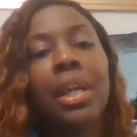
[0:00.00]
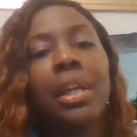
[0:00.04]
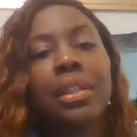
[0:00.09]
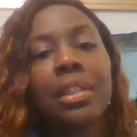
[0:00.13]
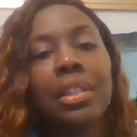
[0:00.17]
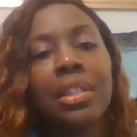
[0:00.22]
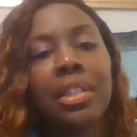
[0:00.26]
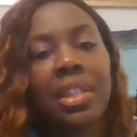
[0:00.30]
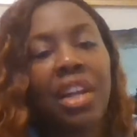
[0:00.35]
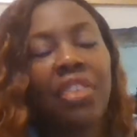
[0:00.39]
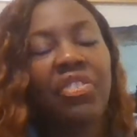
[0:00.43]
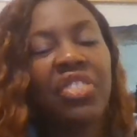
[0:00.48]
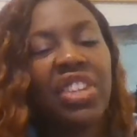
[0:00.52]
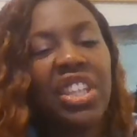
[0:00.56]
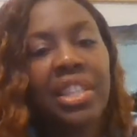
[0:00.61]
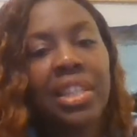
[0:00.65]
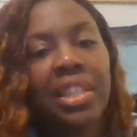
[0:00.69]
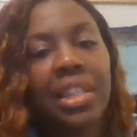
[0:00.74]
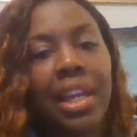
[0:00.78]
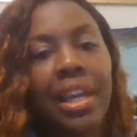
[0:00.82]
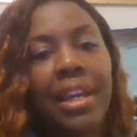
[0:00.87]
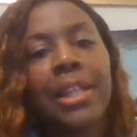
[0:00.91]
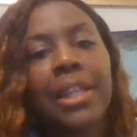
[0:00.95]
The stuff he
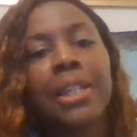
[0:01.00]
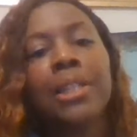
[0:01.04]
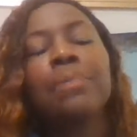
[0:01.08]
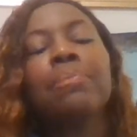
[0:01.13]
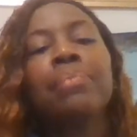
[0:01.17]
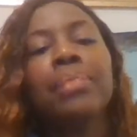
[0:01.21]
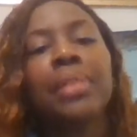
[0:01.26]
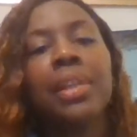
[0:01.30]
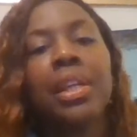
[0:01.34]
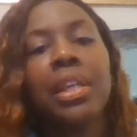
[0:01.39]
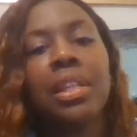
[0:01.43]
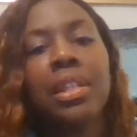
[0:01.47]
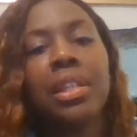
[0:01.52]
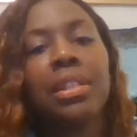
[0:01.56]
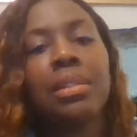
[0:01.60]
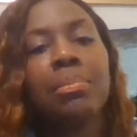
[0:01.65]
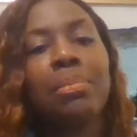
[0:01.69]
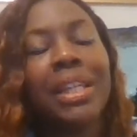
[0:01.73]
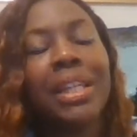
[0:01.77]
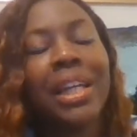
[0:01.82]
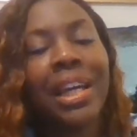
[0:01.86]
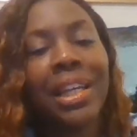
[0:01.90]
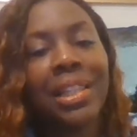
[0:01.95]
says is
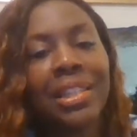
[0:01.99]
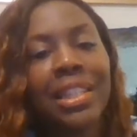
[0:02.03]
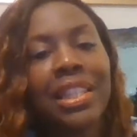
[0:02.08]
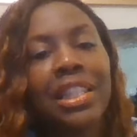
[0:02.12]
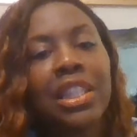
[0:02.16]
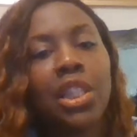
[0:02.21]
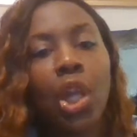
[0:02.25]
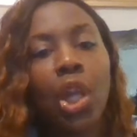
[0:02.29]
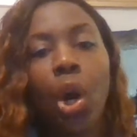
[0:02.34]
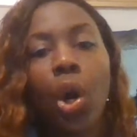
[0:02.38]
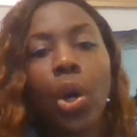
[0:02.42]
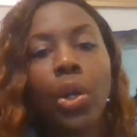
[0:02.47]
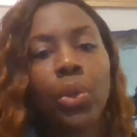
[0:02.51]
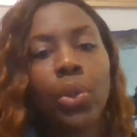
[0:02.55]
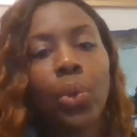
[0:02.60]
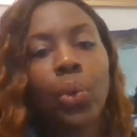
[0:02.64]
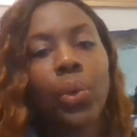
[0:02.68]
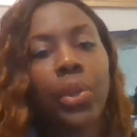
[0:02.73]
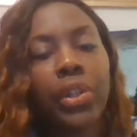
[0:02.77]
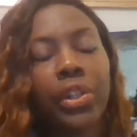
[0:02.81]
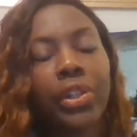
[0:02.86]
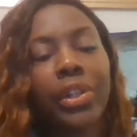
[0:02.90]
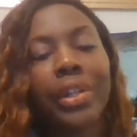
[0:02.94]
because he's law and
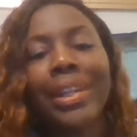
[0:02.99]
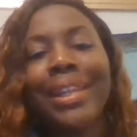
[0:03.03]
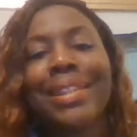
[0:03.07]
order.